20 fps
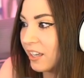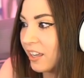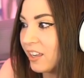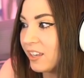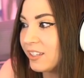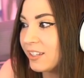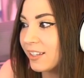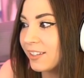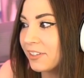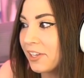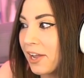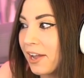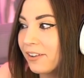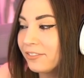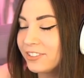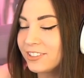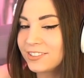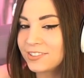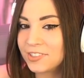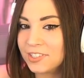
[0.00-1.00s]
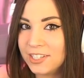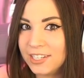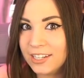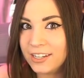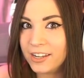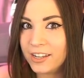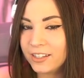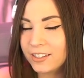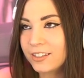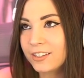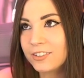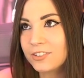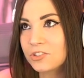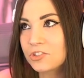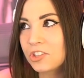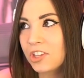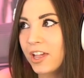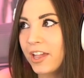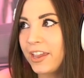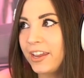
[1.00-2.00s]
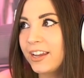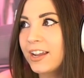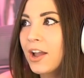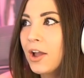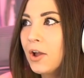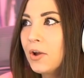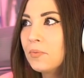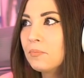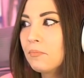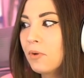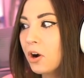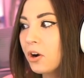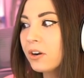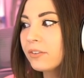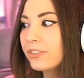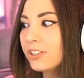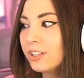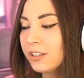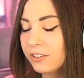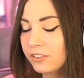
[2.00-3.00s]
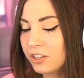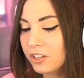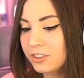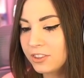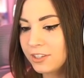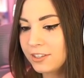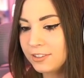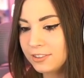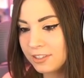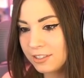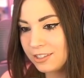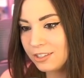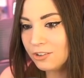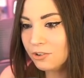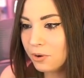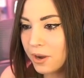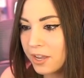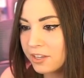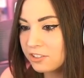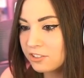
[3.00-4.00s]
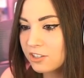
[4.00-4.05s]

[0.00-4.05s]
it. You love to see it, cause like Marvel, the U.S.